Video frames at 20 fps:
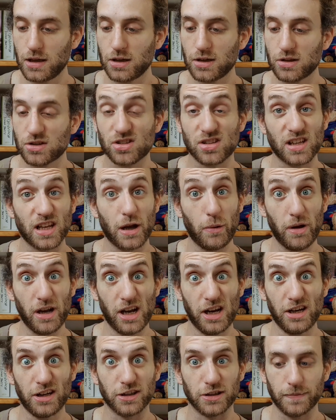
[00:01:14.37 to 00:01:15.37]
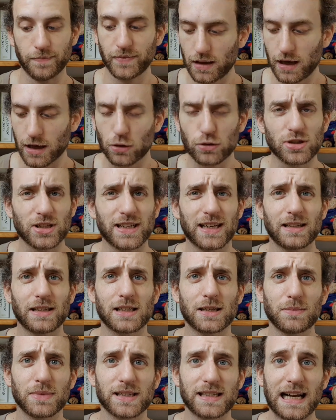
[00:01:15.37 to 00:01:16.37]
So there we go. I also did
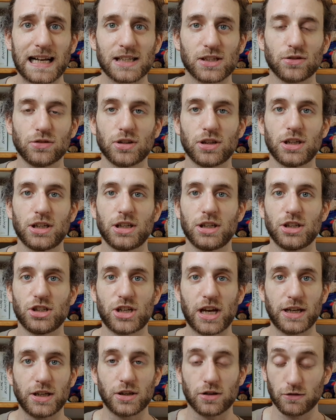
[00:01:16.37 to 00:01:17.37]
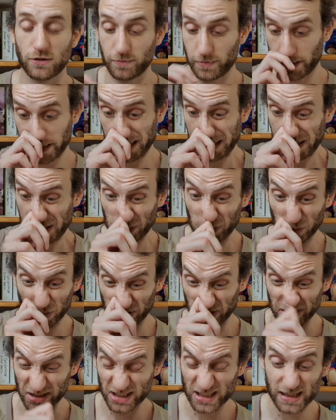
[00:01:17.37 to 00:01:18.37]
some stats on the gender of my
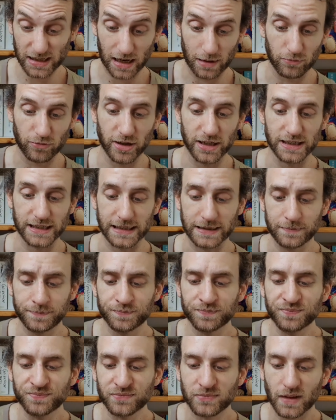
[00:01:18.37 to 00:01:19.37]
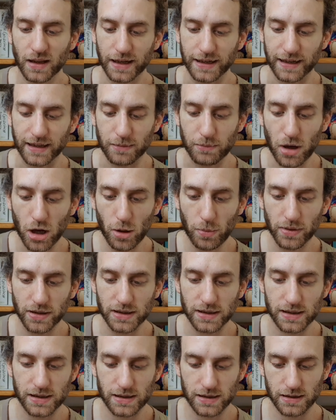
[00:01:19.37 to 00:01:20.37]
authors that I'm reading. And at the
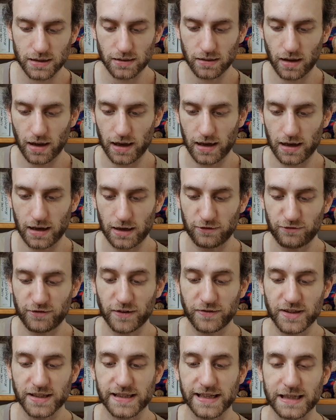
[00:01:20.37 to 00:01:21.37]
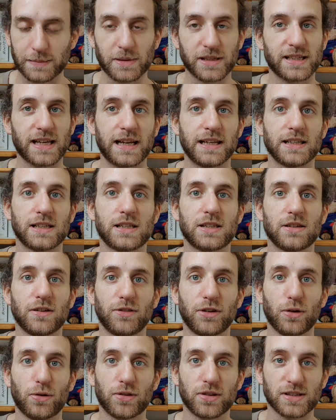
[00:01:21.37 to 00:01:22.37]
moment, 56% of
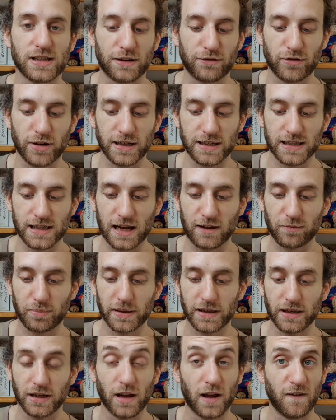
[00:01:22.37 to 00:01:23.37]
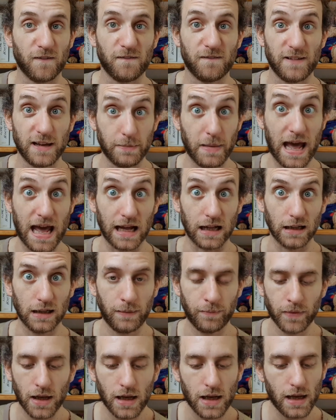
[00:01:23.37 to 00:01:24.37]
the authors I've read have been
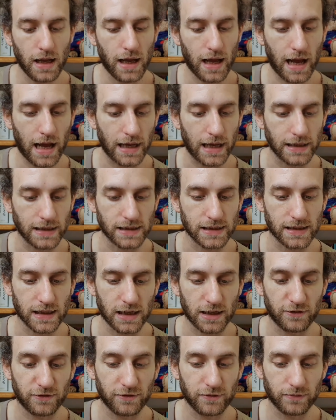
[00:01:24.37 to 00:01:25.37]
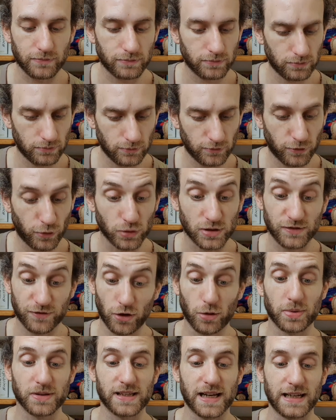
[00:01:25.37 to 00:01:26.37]
female, and
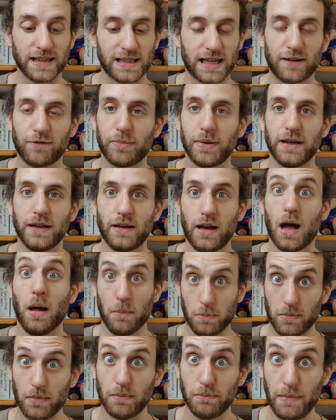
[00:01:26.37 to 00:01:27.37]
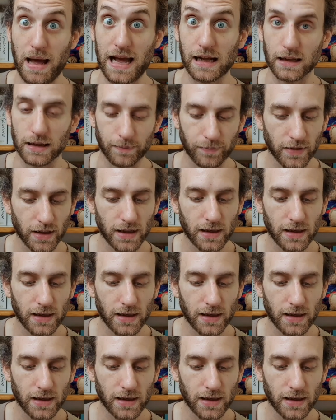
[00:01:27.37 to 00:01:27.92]
44% have been male.